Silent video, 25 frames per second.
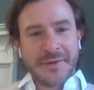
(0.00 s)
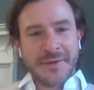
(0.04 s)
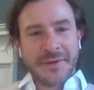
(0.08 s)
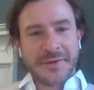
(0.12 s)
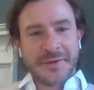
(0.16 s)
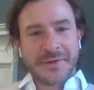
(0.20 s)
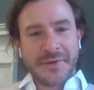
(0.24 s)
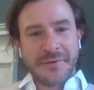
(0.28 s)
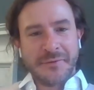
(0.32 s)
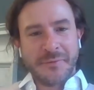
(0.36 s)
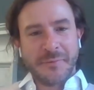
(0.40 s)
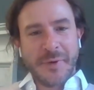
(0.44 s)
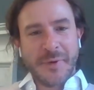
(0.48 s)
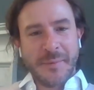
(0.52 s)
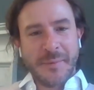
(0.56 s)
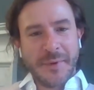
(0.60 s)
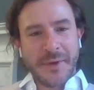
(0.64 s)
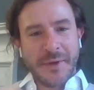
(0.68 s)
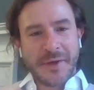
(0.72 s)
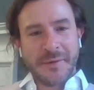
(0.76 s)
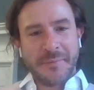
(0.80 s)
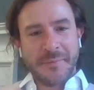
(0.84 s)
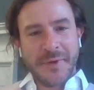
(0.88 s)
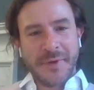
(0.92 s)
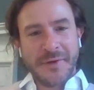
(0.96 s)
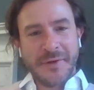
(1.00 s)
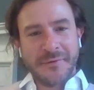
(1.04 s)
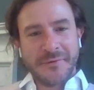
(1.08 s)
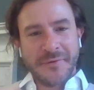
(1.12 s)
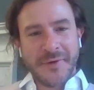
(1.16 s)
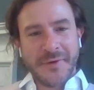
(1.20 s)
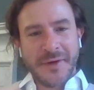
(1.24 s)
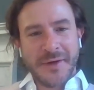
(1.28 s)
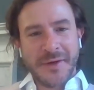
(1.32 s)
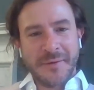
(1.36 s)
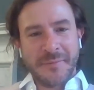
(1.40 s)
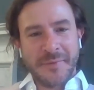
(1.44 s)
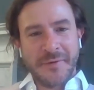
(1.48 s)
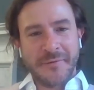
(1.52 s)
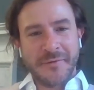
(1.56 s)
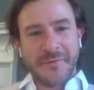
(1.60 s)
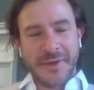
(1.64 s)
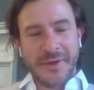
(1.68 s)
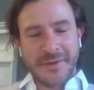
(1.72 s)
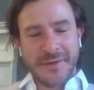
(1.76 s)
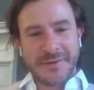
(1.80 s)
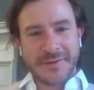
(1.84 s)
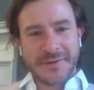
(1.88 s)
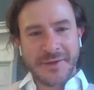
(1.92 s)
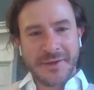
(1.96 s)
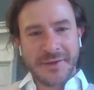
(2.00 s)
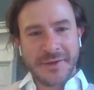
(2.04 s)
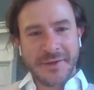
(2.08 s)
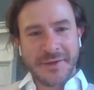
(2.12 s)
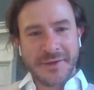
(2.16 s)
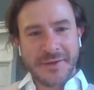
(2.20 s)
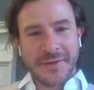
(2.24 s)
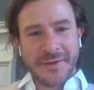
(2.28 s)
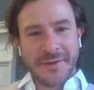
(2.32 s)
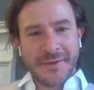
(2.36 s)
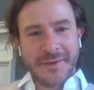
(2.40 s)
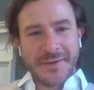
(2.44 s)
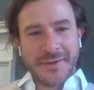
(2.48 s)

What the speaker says: the general public a bit of an insider